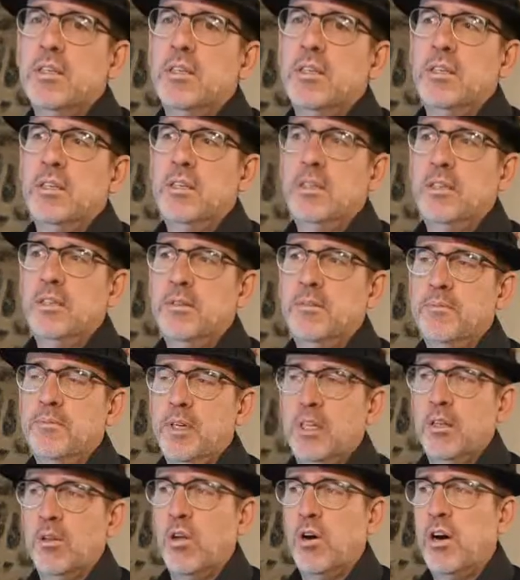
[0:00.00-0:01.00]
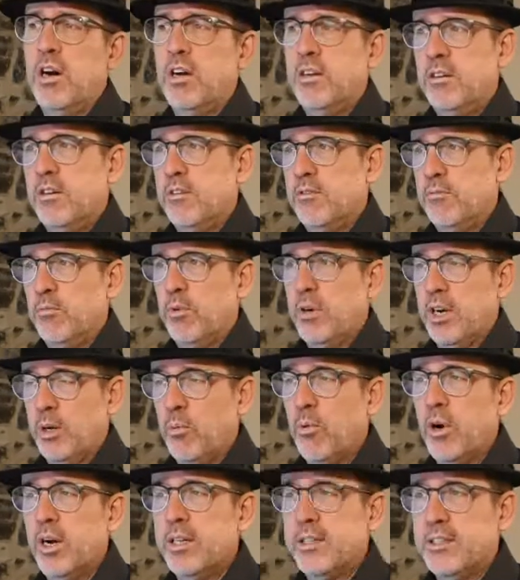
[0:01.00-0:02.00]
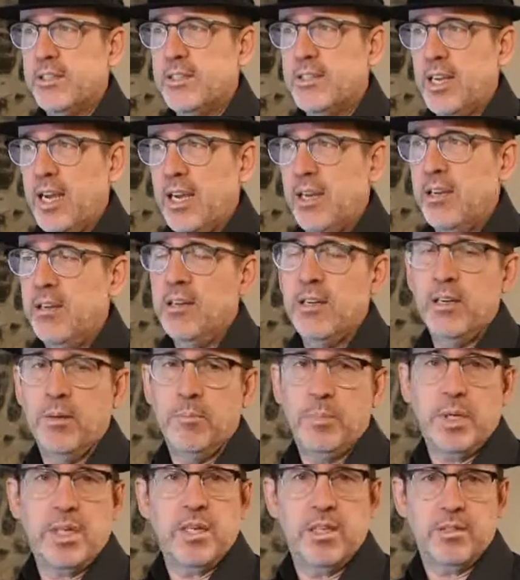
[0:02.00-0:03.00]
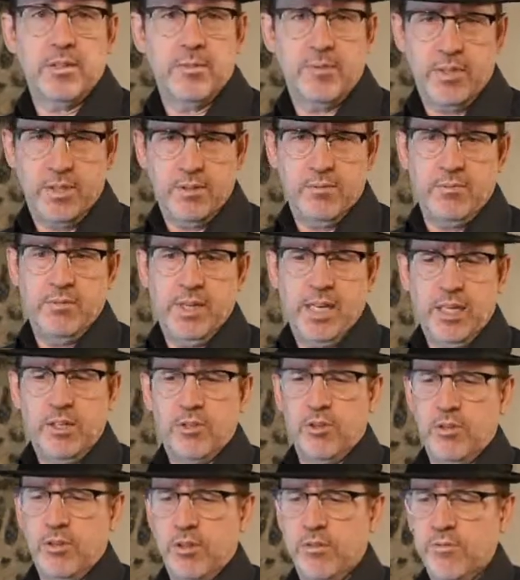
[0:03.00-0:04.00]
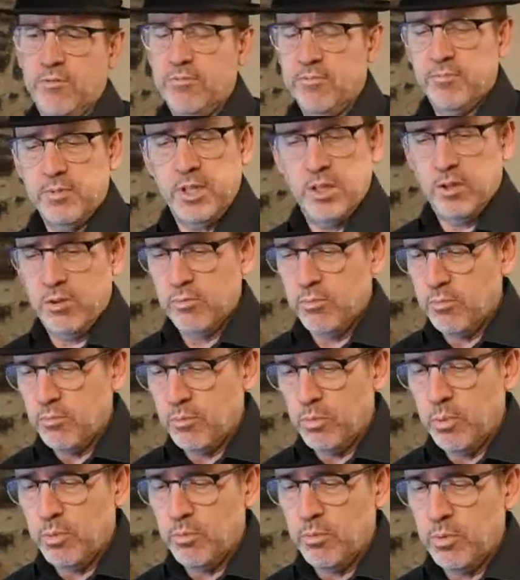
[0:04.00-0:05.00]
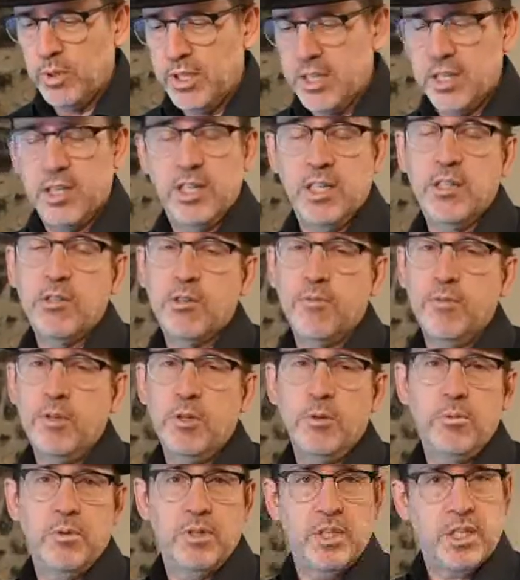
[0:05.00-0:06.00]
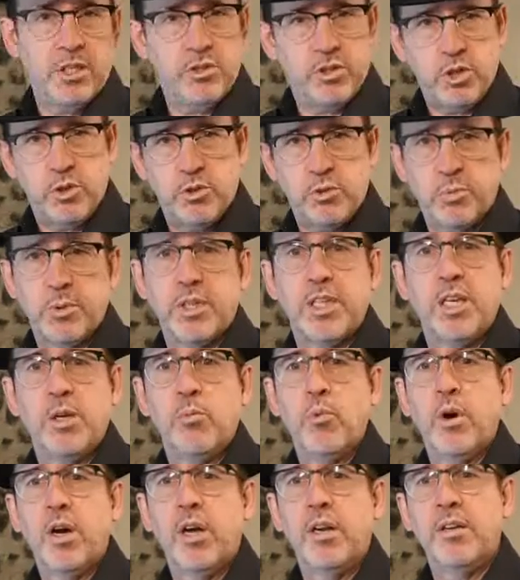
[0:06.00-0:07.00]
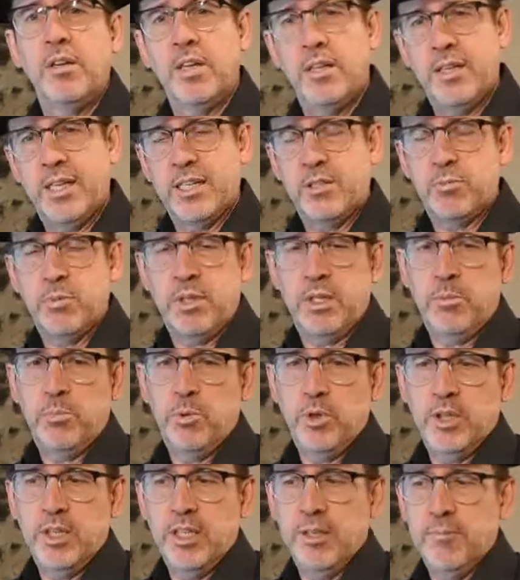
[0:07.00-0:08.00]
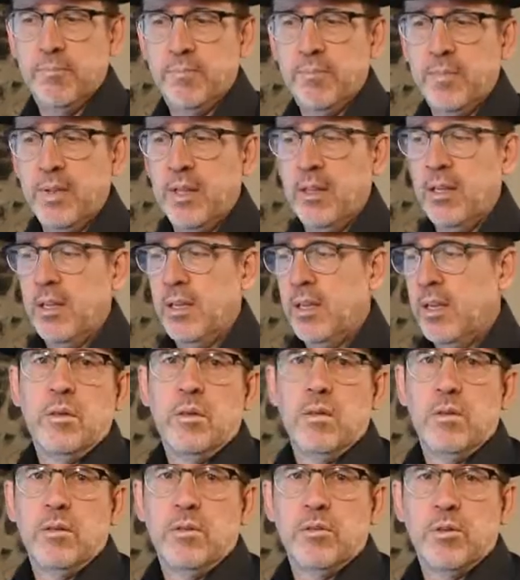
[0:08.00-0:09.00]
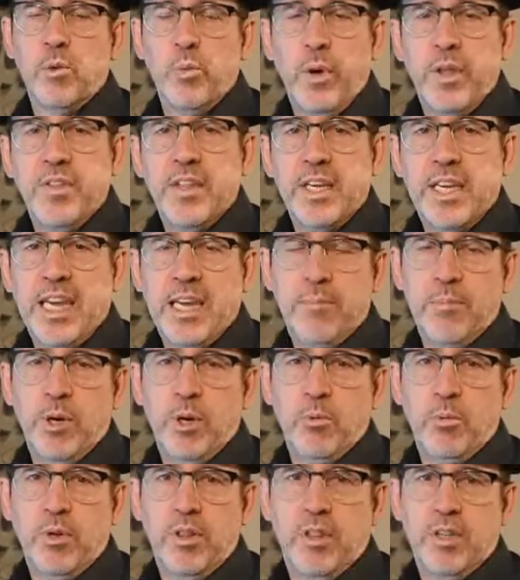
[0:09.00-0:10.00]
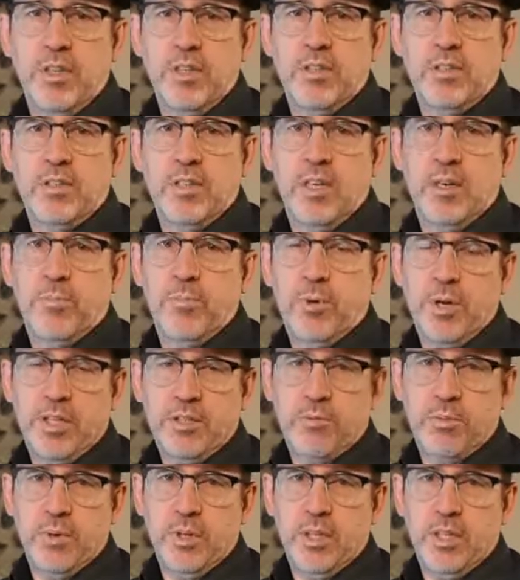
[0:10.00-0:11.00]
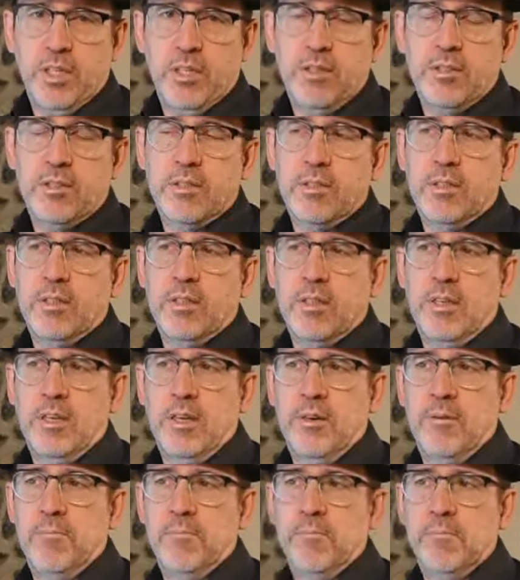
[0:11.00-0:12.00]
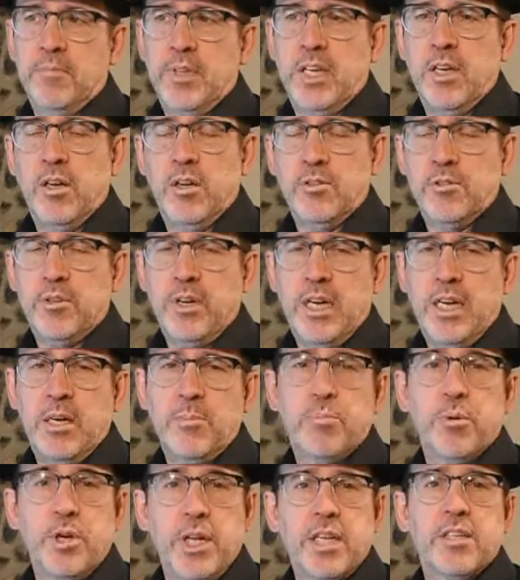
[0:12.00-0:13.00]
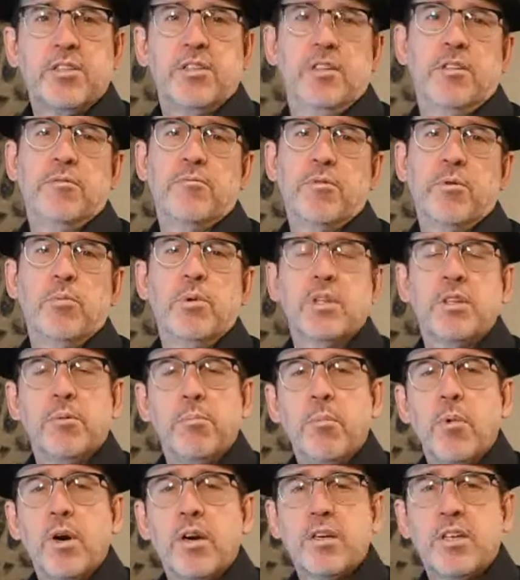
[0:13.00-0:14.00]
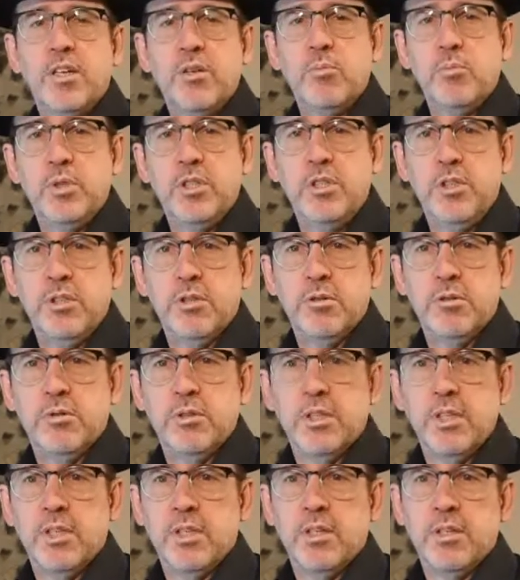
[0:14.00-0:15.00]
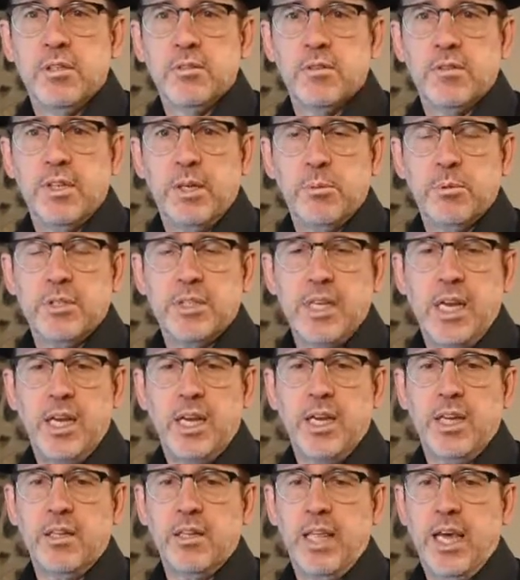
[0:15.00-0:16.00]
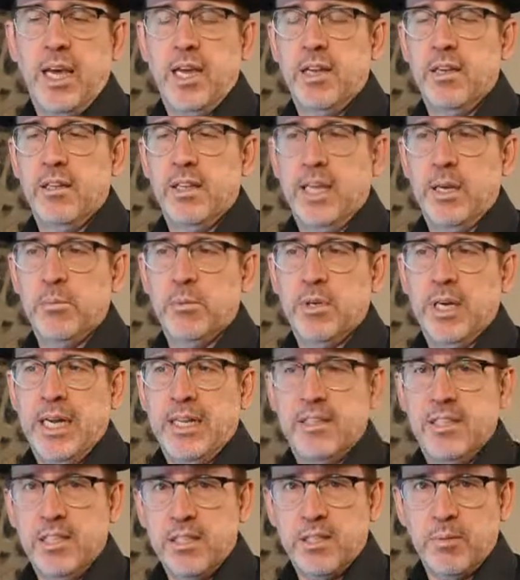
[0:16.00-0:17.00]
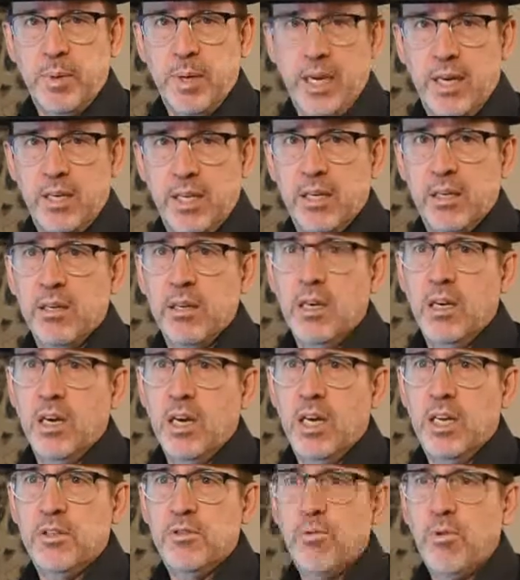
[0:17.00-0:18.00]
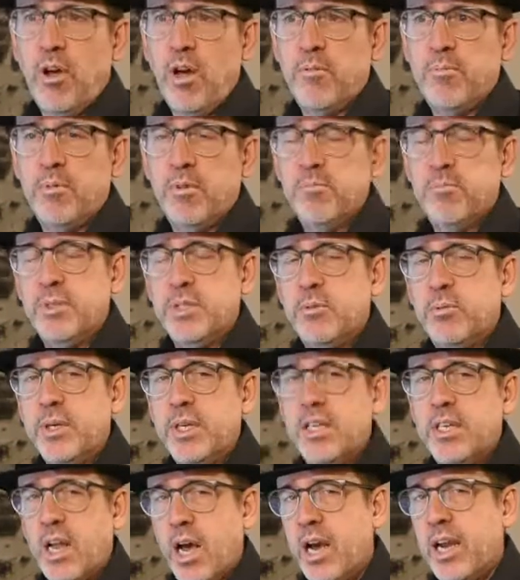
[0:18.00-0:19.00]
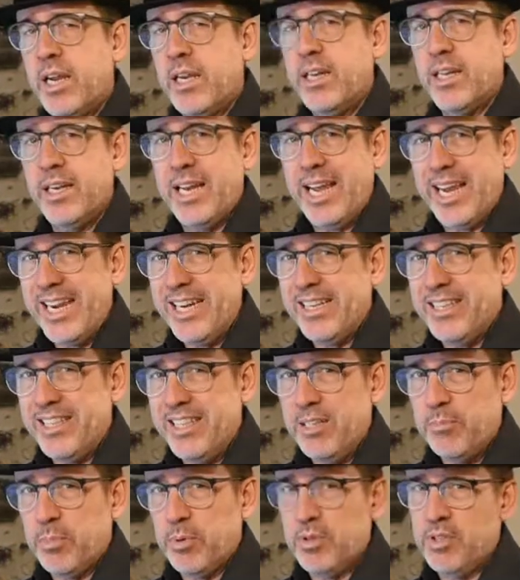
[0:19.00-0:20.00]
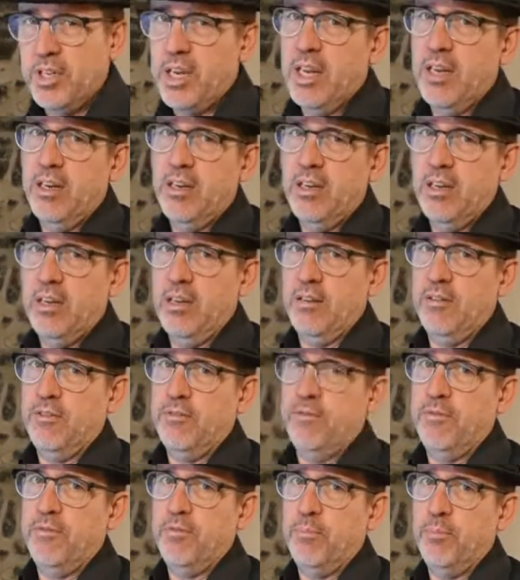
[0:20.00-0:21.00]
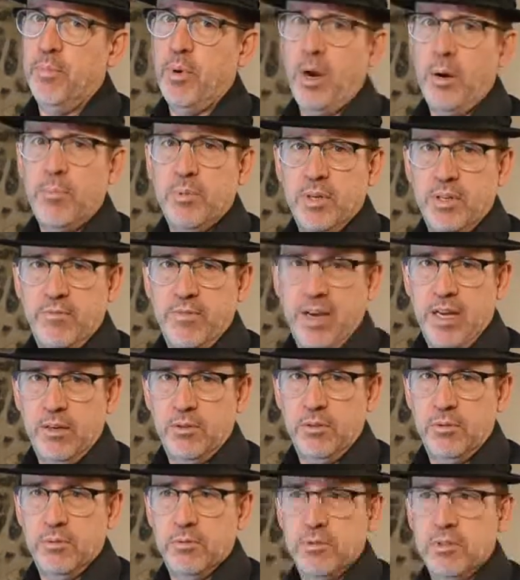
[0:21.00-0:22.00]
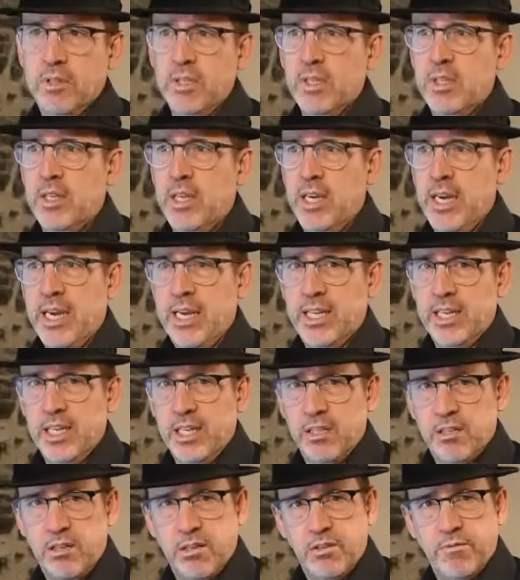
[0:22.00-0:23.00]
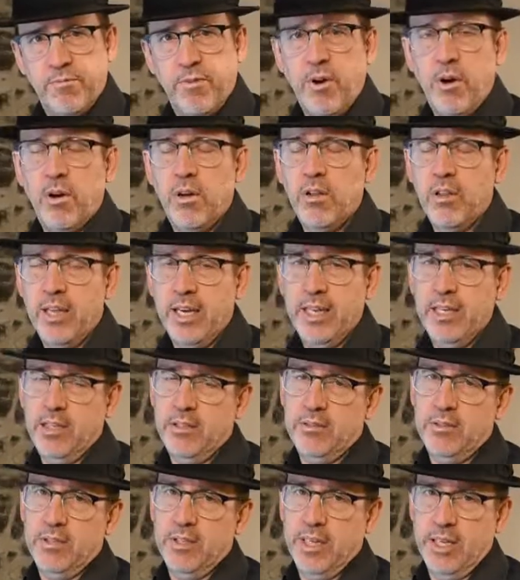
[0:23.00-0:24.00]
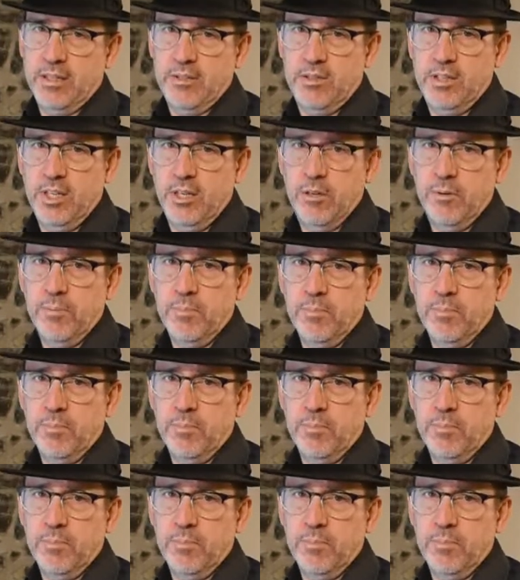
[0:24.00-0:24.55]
a lot of what I wanted to say because of the nature of, we did an interview and they chose what they want and that's what they put in. So when they came out with this press release, they also had a prediction for what the market would do. So they were saying that they were anticipating a drop of between 9 and 18% of property values heading into the fall and into next year.